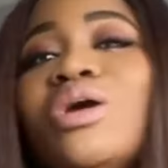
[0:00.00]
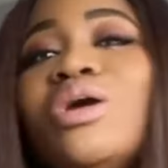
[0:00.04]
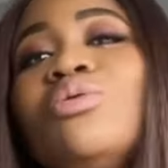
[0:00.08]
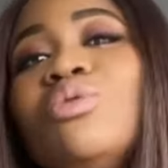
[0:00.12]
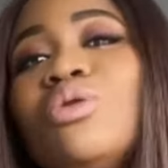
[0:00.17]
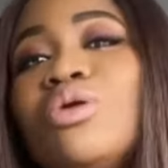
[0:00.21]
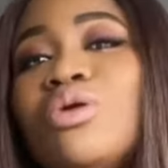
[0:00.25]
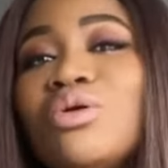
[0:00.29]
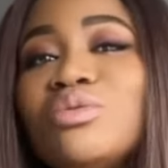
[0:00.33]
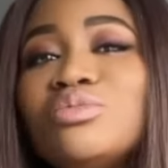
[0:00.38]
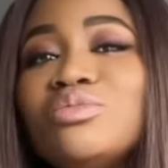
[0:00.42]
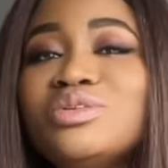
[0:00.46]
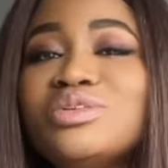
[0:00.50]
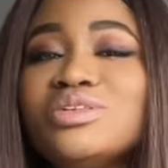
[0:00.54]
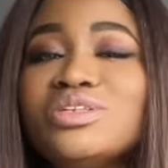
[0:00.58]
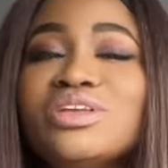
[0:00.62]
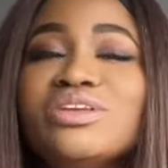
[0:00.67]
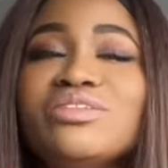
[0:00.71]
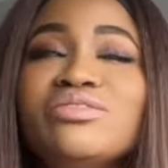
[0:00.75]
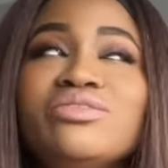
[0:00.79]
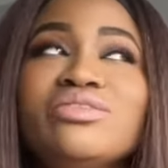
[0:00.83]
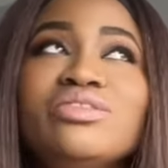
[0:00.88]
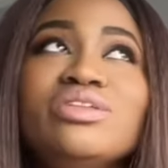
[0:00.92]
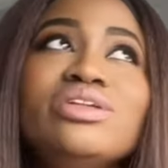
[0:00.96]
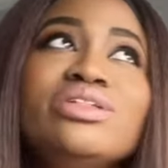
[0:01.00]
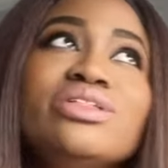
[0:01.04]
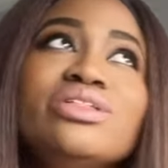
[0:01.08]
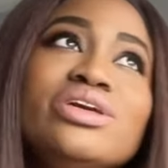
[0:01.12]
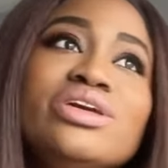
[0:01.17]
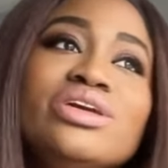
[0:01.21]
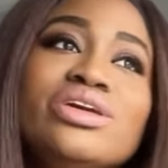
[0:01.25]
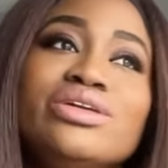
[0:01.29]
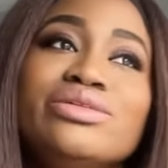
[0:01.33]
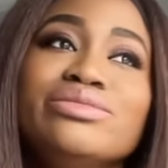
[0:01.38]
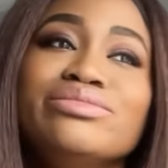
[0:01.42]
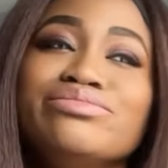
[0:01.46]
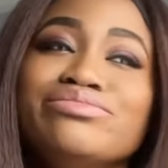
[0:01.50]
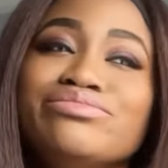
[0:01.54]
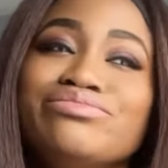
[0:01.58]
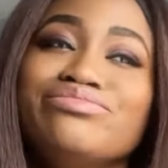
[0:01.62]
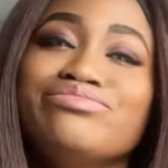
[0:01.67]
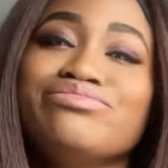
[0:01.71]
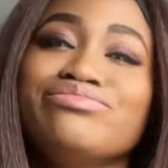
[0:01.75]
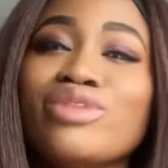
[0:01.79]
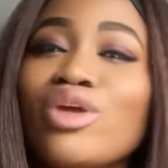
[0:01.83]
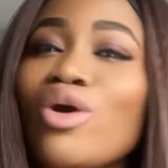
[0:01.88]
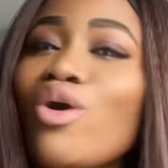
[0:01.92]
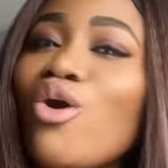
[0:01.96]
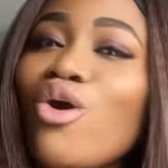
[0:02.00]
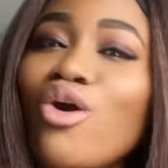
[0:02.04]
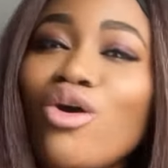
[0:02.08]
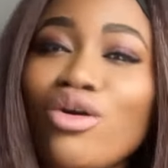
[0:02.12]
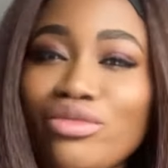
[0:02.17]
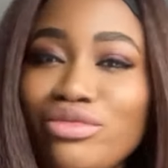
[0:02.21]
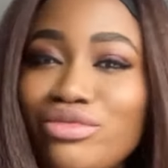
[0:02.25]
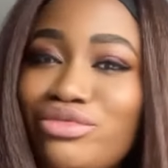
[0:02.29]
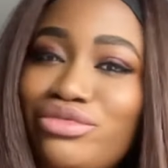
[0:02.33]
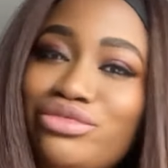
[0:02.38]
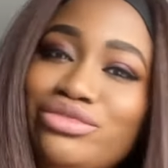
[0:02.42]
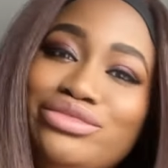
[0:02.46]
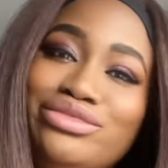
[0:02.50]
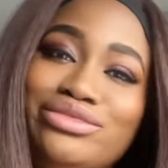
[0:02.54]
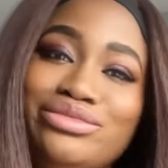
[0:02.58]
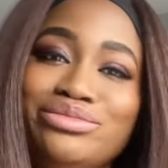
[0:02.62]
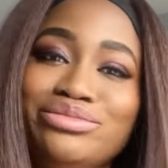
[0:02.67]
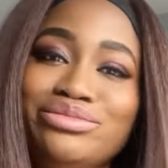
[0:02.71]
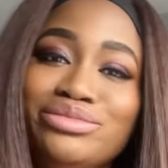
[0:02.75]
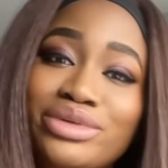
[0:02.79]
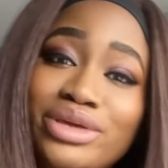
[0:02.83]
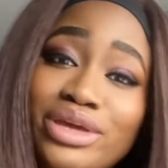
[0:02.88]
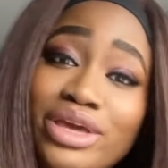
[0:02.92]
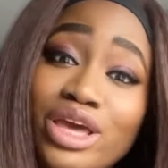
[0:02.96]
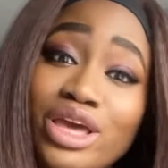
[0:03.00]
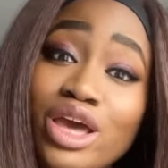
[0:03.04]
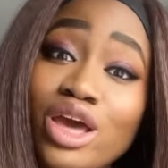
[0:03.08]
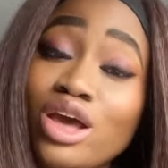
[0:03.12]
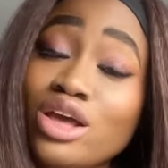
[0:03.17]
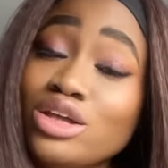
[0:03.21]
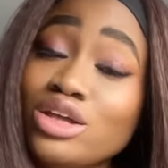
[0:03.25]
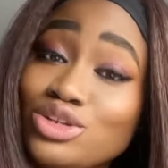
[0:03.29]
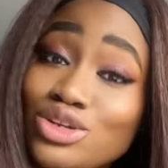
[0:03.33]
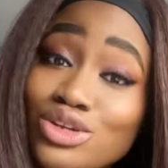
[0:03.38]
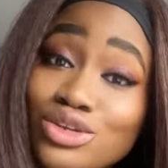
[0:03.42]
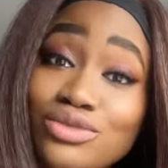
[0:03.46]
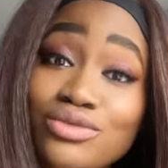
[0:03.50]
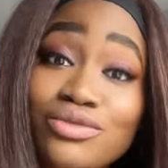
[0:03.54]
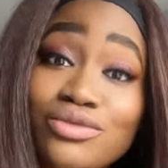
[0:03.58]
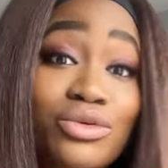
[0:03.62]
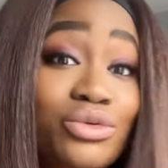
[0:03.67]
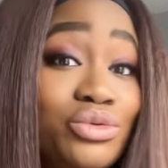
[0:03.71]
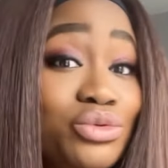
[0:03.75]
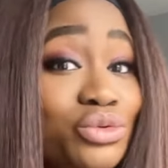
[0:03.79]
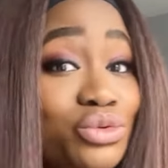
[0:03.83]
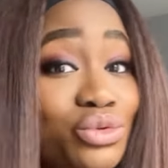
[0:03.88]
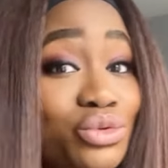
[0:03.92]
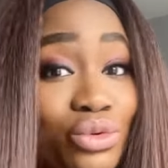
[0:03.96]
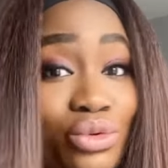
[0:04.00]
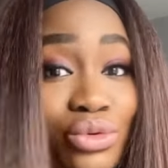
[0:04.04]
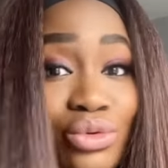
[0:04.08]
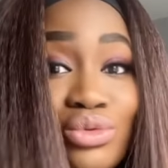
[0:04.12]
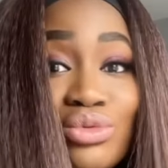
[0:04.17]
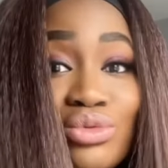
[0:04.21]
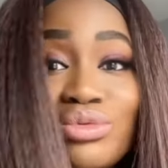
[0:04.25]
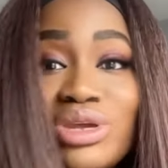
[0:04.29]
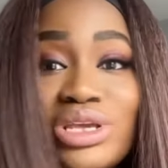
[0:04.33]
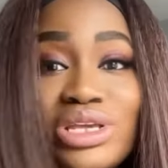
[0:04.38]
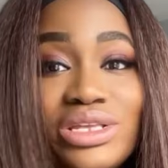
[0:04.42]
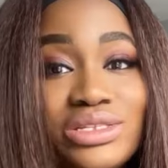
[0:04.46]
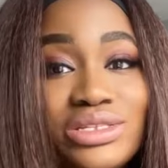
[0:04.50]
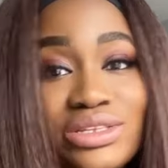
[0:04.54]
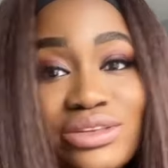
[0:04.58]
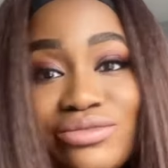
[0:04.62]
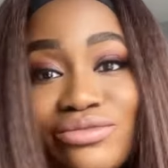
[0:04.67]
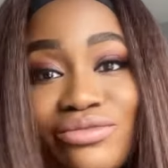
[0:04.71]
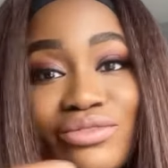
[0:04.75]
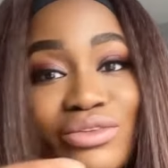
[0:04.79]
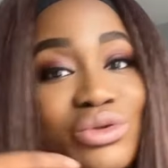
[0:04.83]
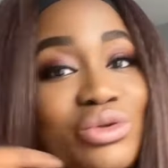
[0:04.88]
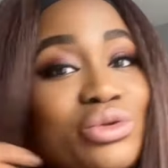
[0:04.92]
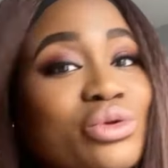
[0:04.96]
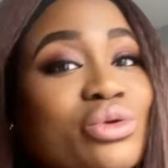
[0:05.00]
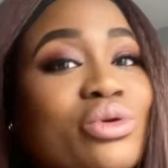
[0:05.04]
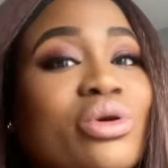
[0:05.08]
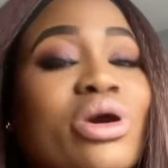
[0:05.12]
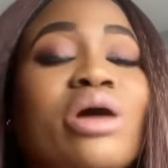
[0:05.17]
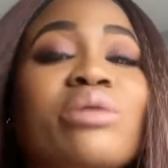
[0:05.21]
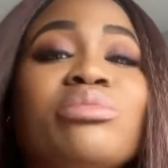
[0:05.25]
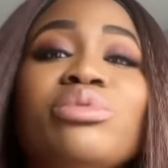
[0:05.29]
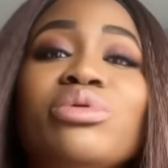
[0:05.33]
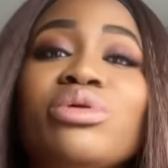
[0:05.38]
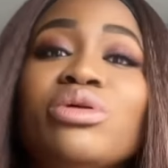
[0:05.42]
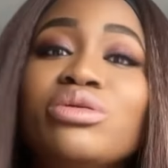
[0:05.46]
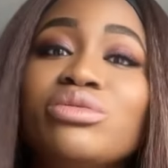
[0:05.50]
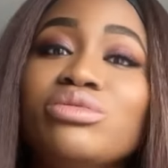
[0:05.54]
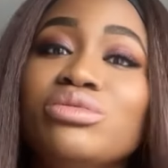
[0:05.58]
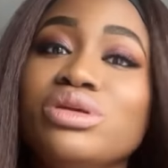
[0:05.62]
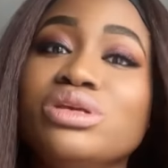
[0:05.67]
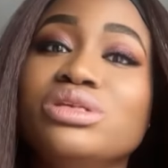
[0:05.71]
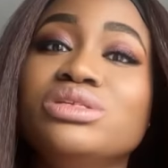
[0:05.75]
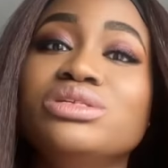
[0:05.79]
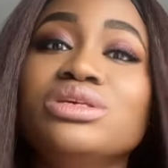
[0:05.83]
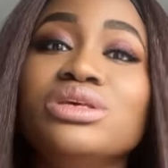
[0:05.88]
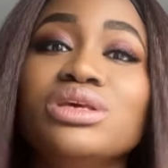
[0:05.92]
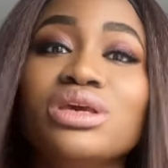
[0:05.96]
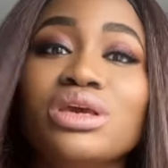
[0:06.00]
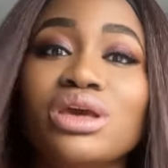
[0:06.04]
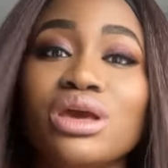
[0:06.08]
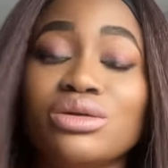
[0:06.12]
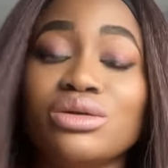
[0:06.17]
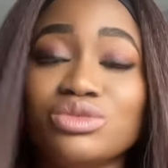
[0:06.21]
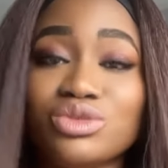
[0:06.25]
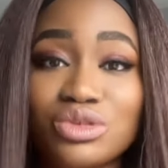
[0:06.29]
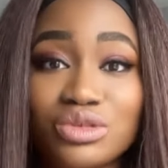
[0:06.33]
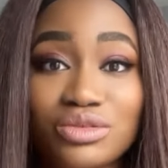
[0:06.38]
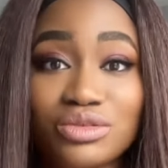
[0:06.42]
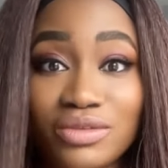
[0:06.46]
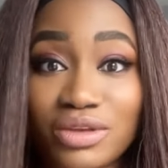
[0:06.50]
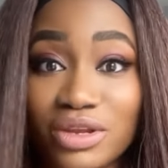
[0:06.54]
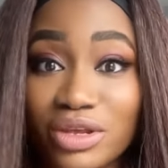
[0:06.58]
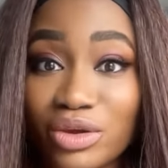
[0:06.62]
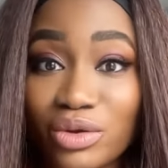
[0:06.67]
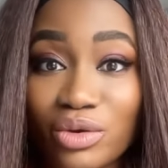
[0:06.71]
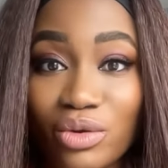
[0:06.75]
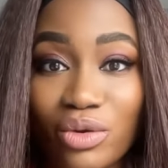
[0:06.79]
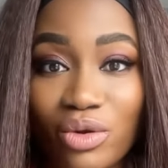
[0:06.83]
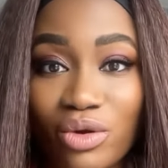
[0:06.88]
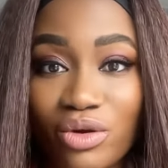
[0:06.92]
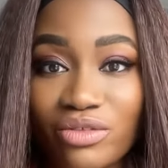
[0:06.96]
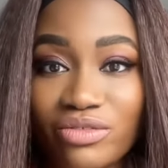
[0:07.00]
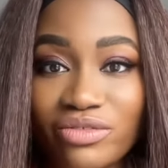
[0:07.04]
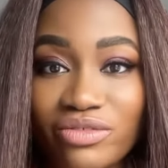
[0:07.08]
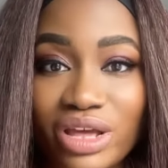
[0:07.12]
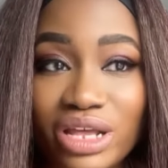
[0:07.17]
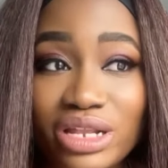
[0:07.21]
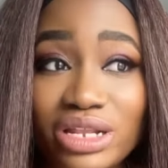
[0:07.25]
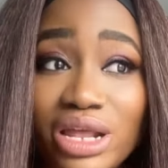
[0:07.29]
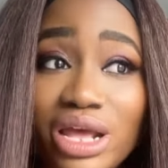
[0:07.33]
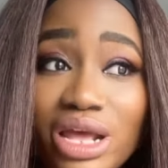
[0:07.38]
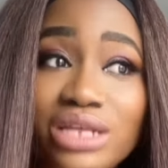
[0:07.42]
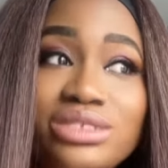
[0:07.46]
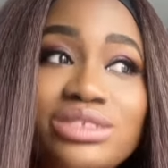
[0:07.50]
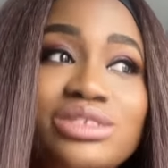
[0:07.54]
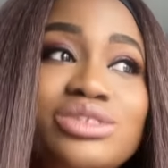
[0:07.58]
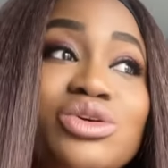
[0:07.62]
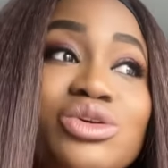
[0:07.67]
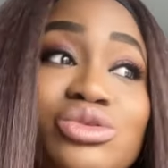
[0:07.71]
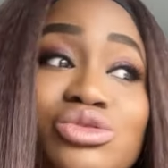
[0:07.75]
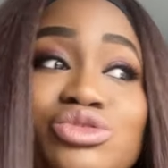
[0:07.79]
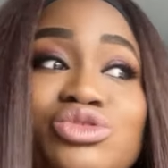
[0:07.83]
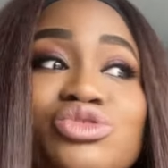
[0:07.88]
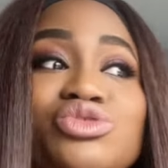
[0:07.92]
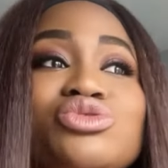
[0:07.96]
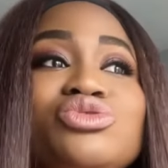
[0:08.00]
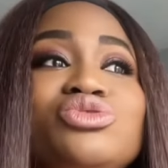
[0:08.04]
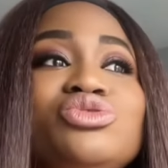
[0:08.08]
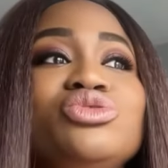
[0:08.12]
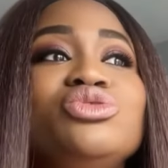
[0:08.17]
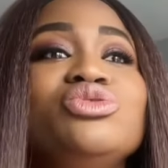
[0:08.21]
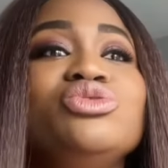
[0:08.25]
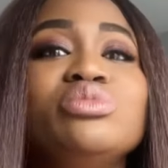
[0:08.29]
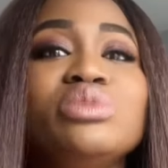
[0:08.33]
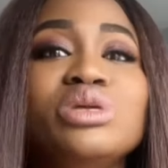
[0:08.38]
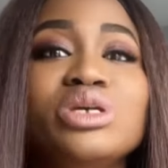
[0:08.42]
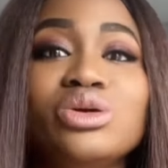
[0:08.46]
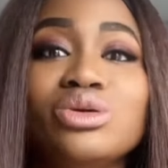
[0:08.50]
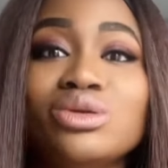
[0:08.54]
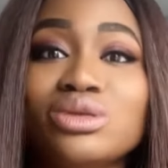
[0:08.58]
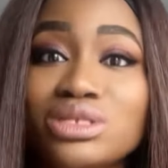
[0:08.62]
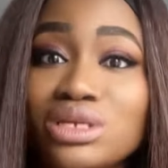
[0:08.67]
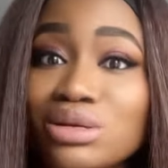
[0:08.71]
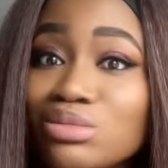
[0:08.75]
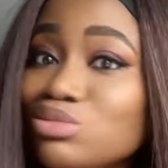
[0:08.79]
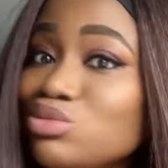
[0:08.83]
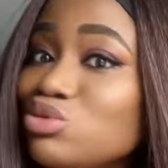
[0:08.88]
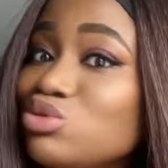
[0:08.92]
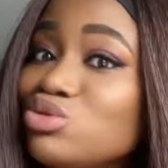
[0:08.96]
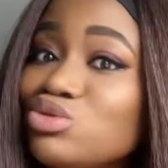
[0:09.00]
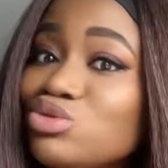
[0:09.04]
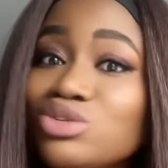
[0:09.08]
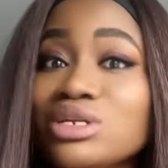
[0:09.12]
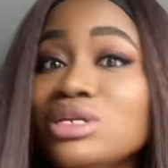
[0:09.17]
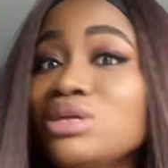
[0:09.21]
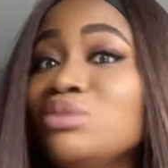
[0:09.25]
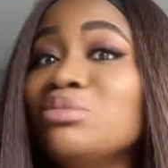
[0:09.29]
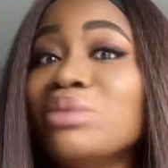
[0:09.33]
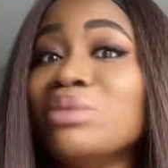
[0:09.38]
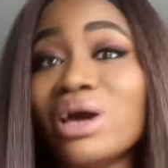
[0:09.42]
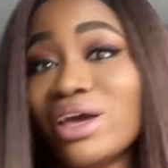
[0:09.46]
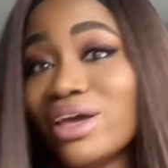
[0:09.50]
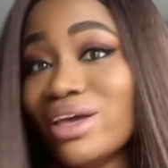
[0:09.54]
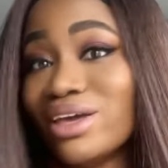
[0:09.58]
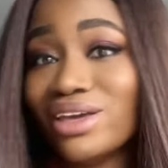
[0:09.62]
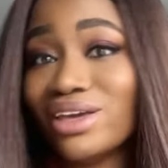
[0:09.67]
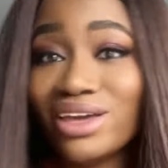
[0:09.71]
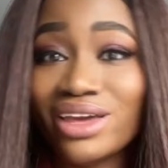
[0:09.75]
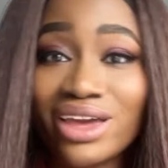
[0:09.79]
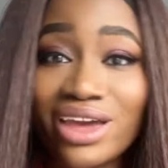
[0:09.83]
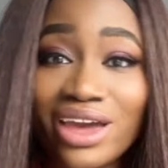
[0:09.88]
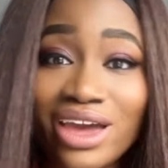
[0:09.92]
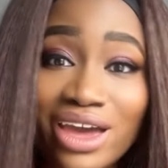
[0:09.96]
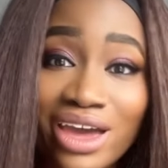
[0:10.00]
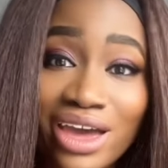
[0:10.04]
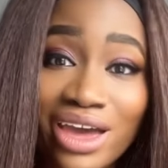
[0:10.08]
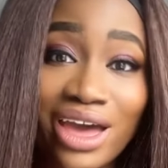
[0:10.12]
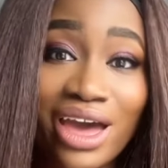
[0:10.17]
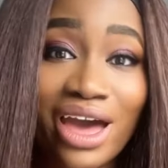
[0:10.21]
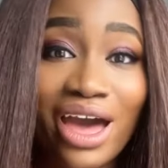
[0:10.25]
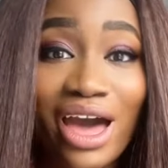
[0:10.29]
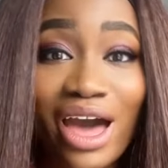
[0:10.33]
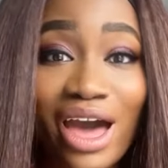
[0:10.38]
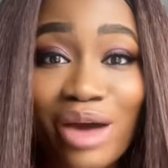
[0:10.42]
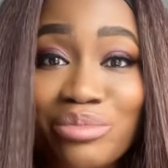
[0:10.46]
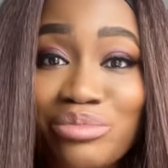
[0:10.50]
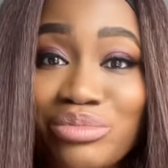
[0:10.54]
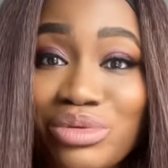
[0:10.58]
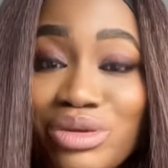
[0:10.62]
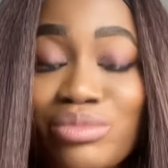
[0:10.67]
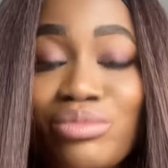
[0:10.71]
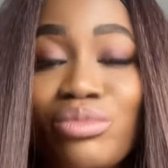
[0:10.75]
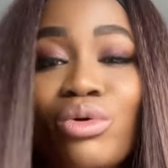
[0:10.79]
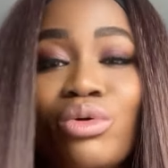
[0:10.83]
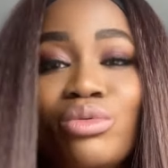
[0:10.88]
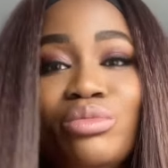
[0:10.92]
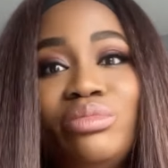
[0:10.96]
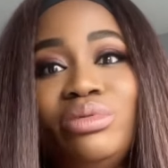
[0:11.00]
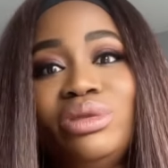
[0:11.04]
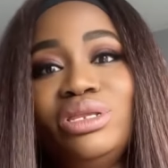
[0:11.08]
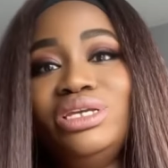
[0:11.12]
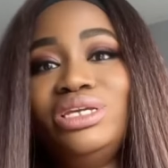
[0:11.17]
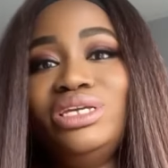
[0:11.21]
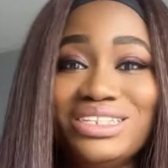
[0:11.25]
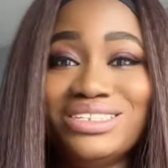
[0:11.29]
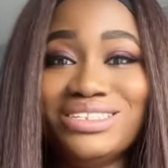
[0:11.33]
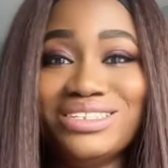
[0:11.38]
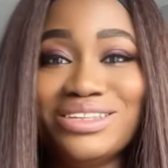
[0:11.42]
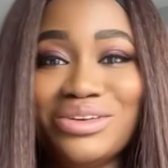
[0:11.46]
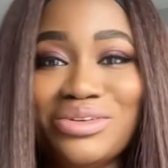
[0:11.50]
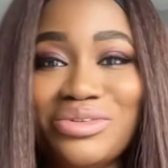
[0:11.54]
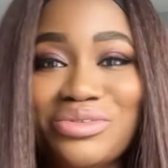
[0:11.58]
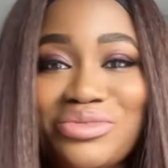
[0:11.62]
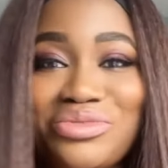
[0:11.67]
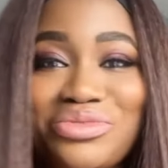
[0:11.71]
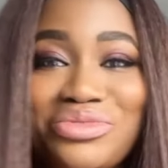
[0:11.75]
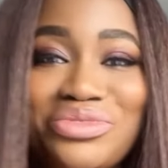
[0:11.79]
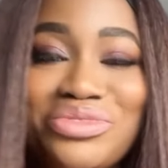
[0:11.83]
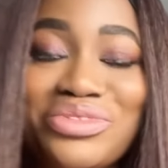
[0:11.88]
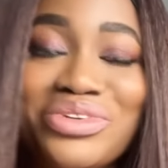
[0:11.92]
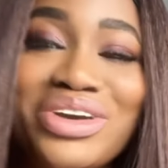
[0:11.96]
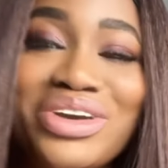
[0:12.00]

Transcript: woke up today feeling off, just for no reason, for no apparent reason. I was just feeling off, and that's unusual because I'm usually my happy, bubbly self.